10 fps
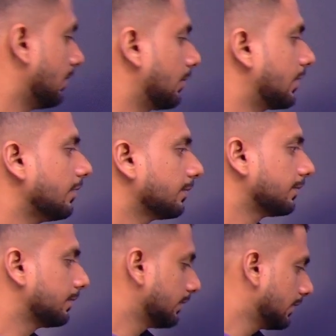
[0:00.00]
Okay.
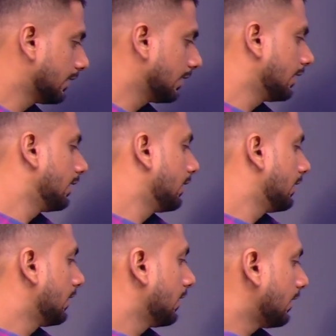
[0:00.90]

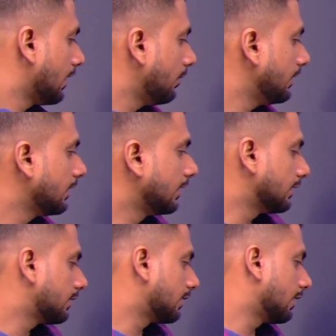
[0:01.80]
Now in
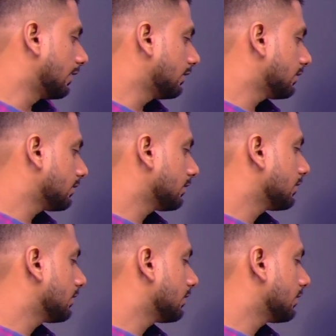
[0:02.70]
this case,